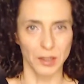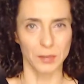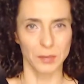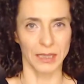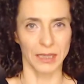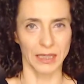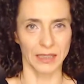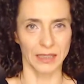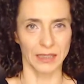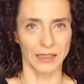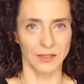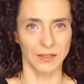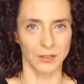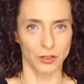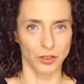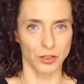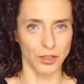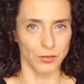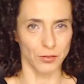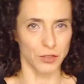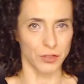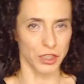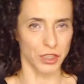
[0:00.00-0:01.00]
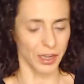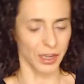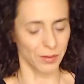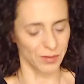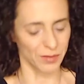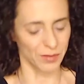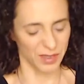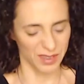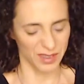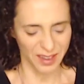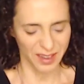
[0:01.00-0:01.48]
beginning, the stuff she
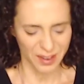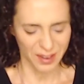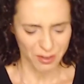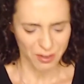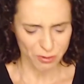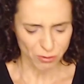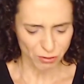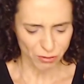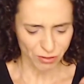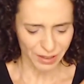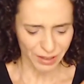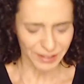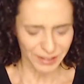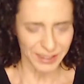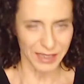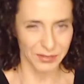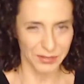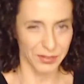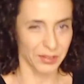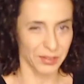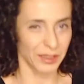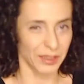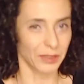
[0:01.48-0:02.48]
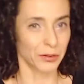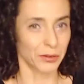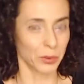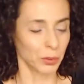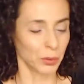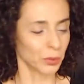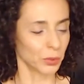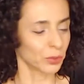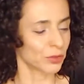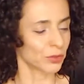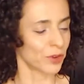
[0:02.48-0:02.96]
comes in right after that
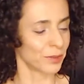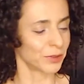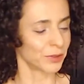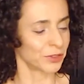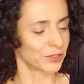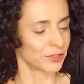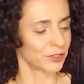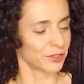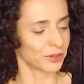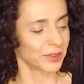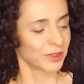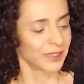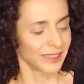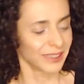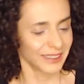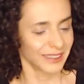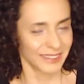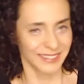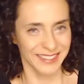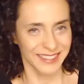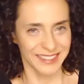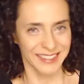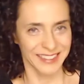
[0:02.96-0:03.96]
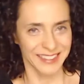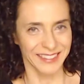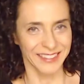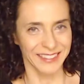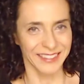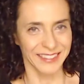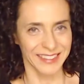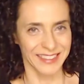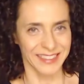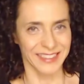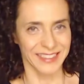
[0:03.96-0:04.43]
cool drum intro. Let's take a
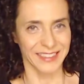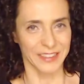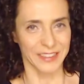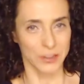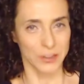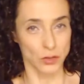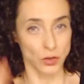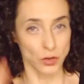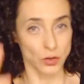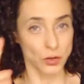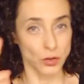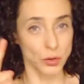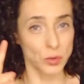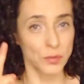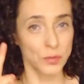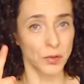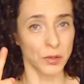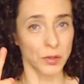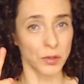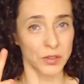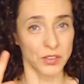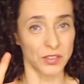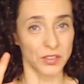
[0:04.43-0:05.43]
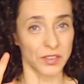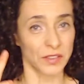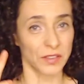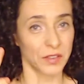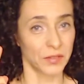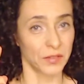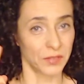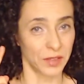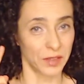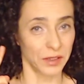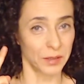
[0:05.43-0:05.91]
listen. There's 2 voices at the
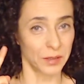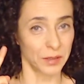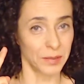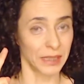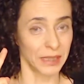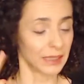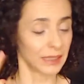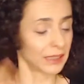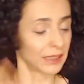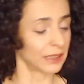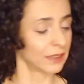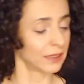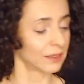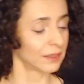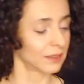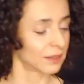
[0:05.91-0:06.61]
very beginning.